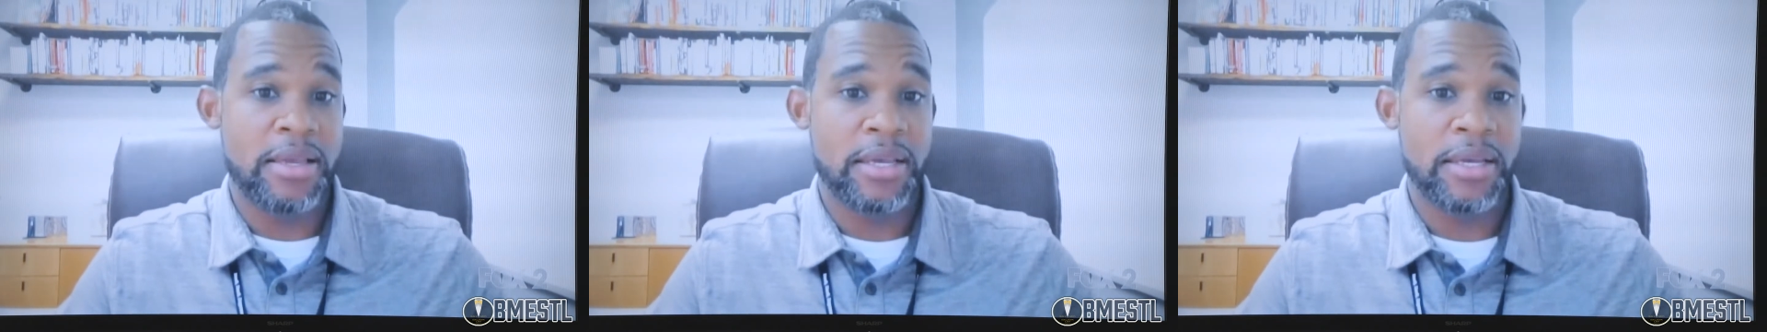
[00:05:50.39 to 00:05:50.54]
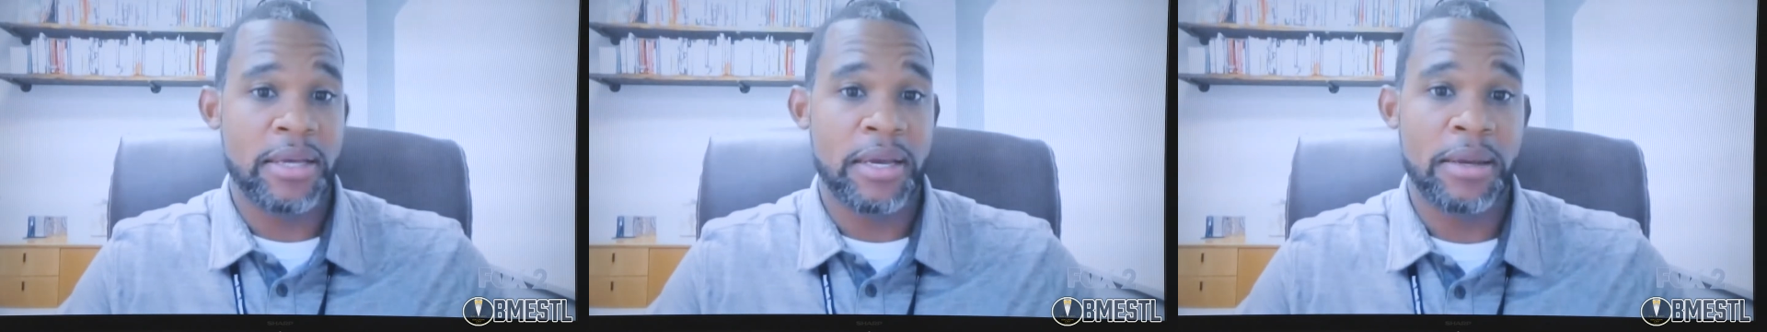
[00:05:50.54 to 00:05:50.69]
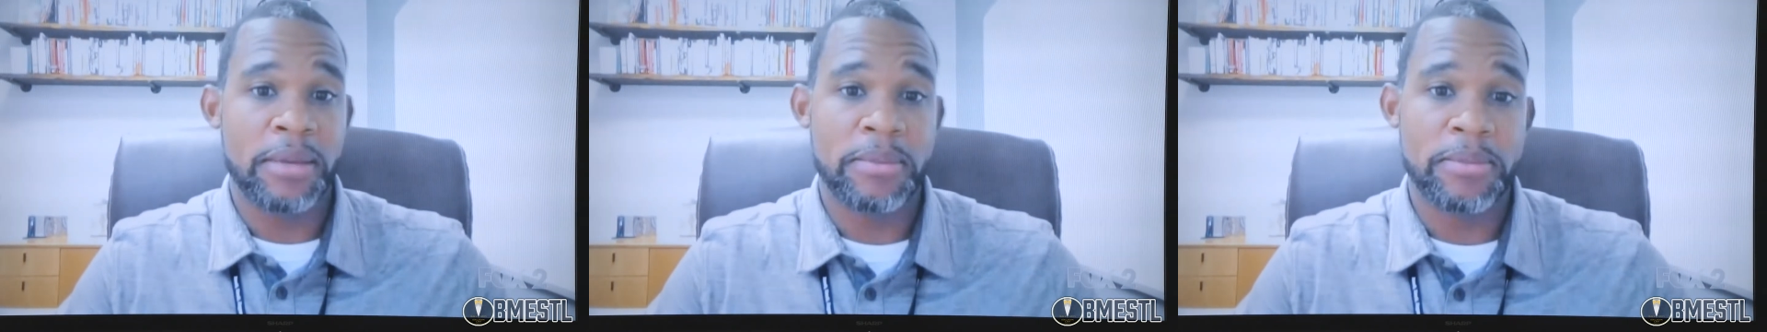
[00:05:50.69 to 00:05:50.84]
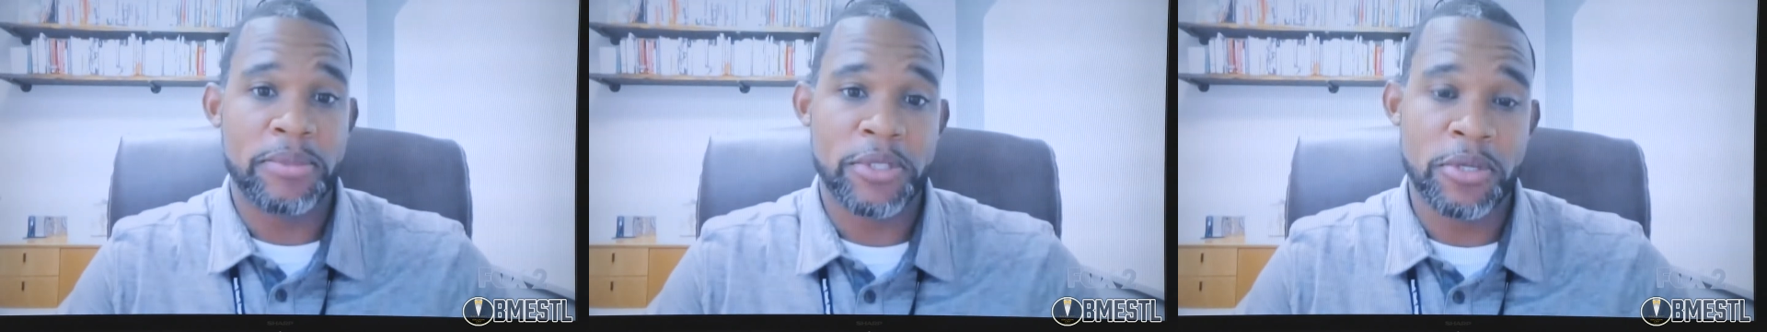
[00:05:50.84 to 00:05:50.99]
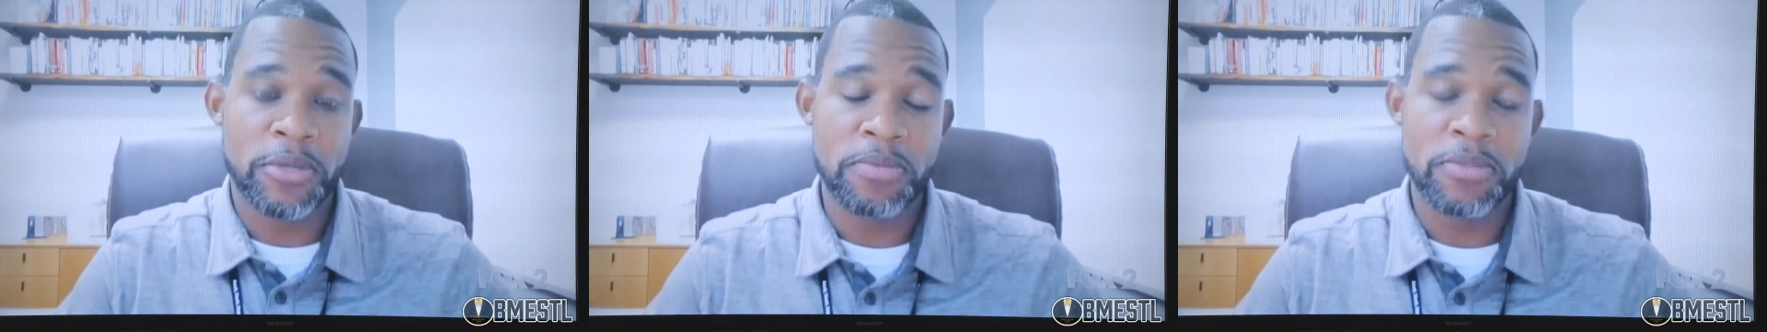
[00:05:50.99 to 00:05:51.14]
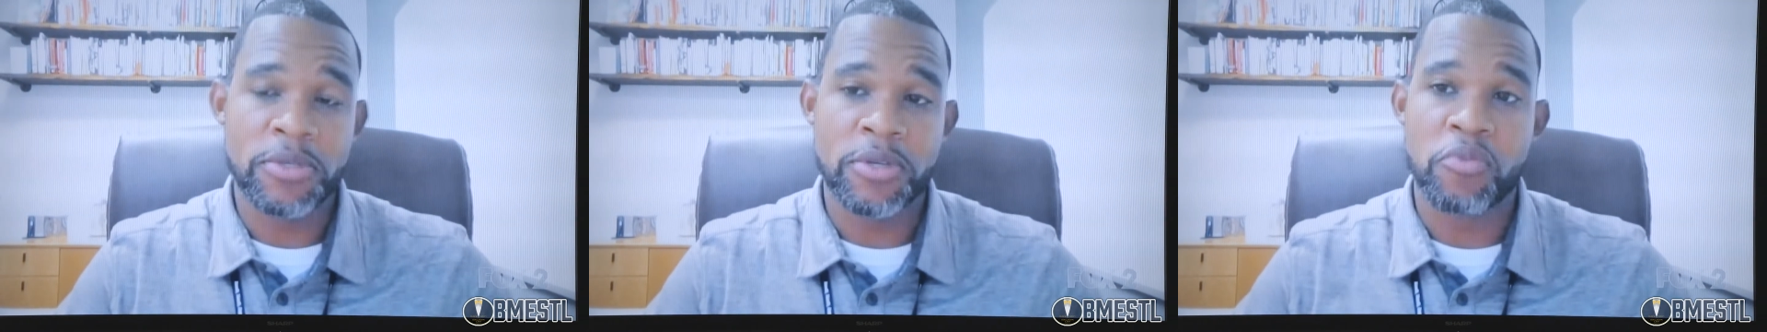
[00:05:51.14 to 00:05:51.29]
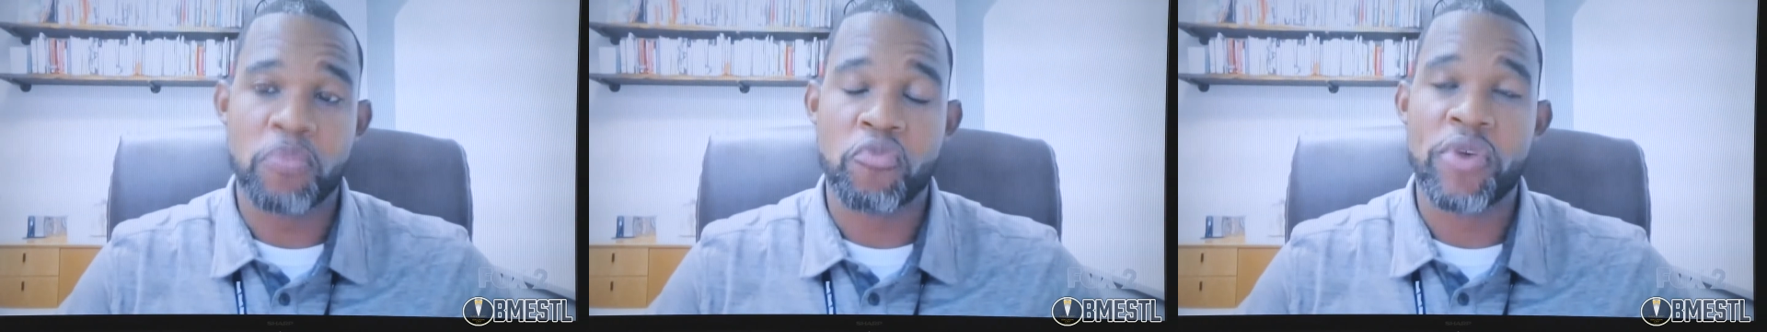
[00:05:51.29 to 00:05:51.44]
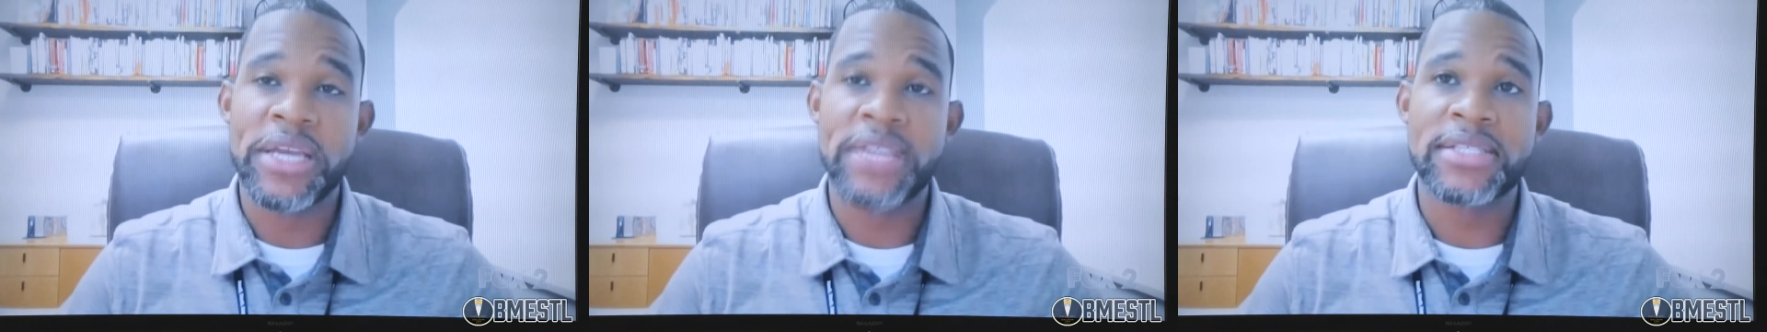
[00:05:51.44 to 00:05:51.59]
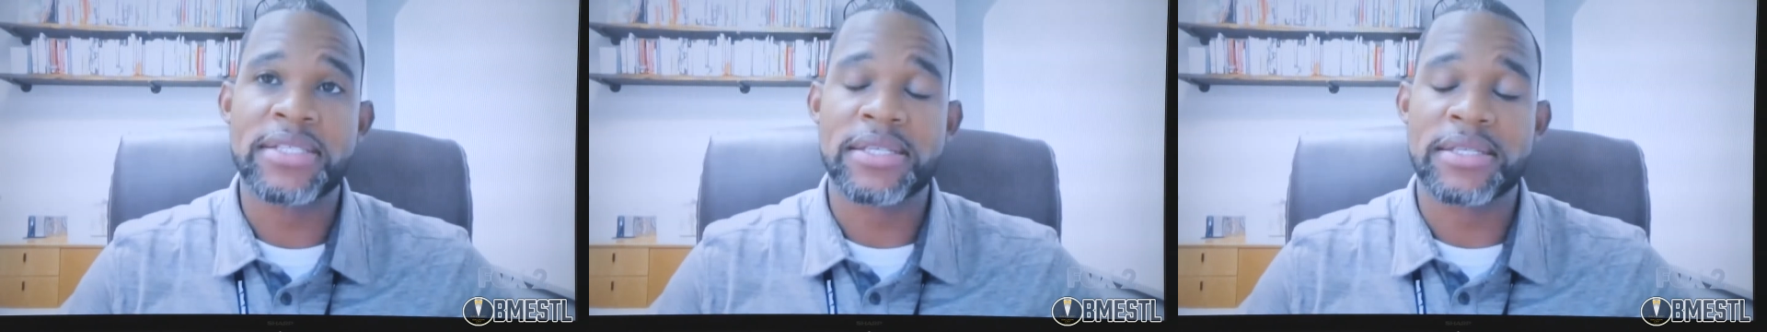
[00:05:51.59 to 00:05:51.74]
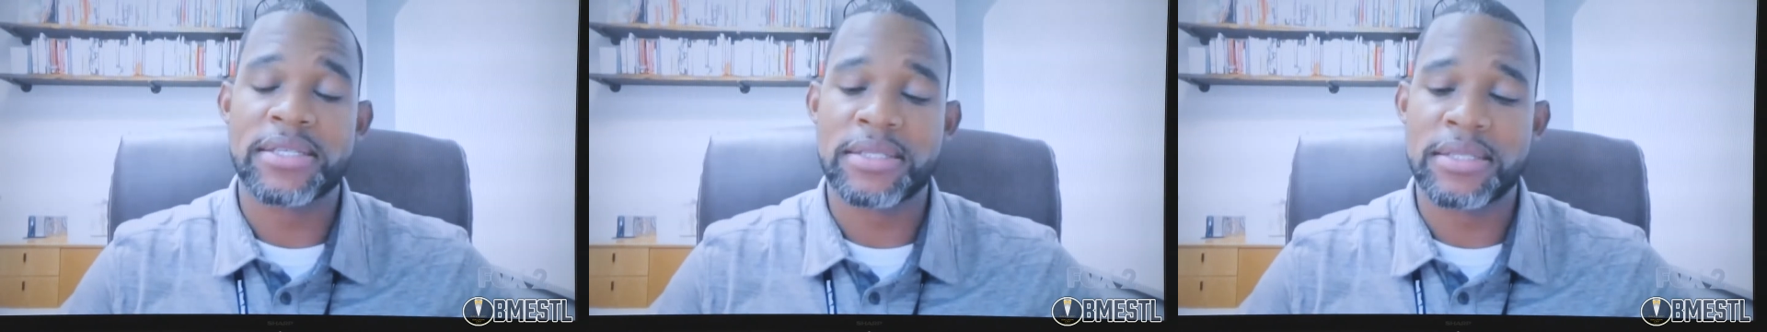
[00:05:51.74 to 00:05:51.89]
some
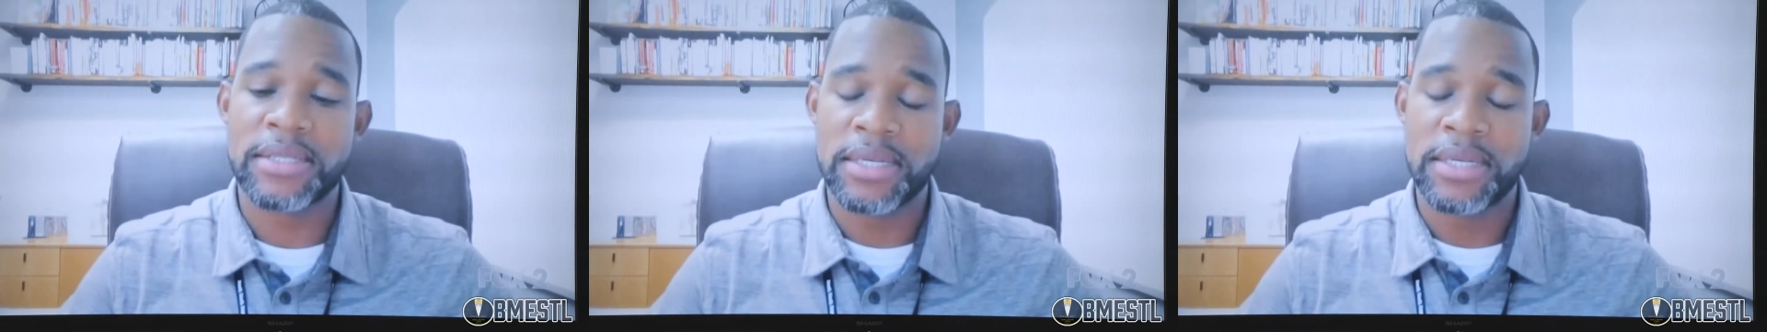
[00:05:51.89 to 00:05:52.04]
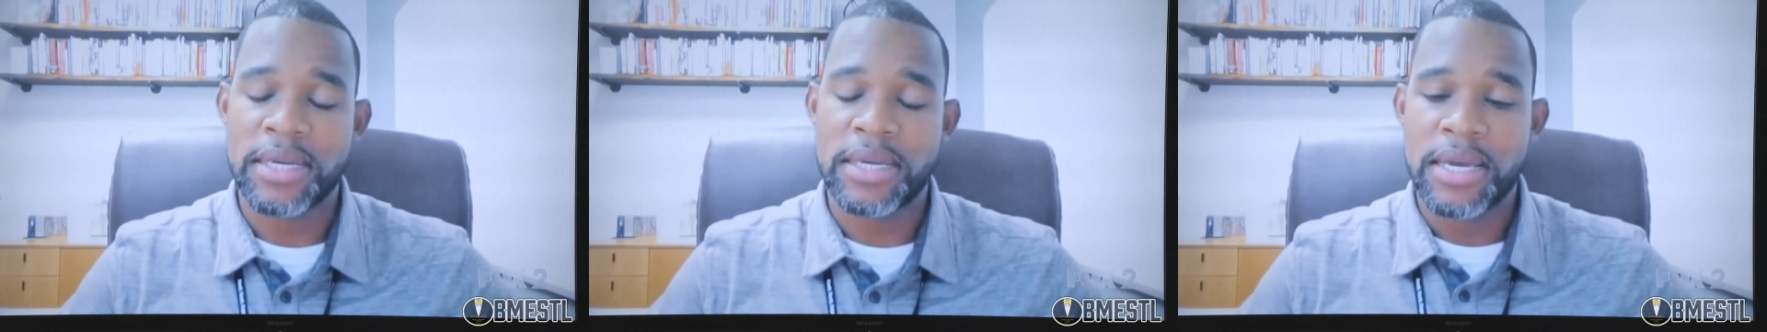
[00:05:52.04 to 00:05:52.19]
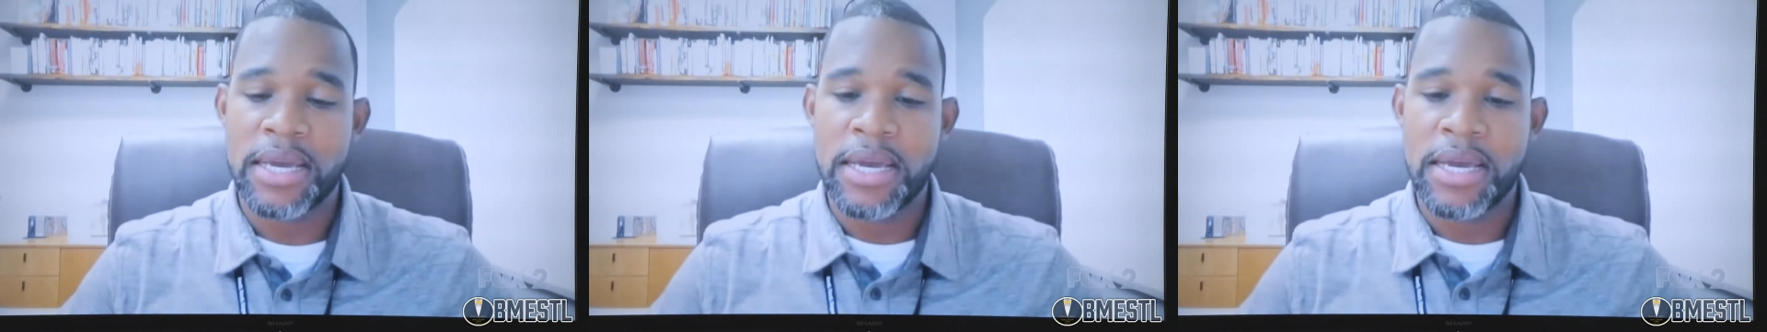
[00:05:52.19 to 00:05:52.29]
racist,